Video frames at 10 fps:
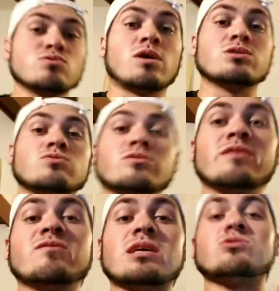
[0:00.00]
want to give
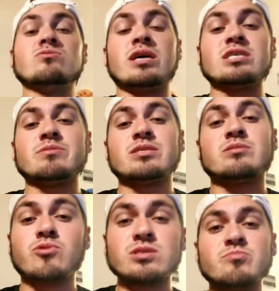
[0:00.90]
this out to you guys because it's
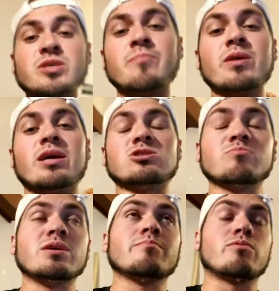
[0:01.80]
important to me. It should
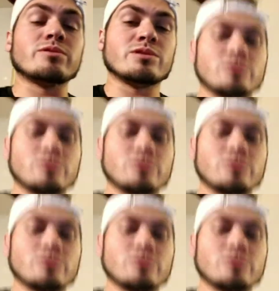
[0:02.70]
be important to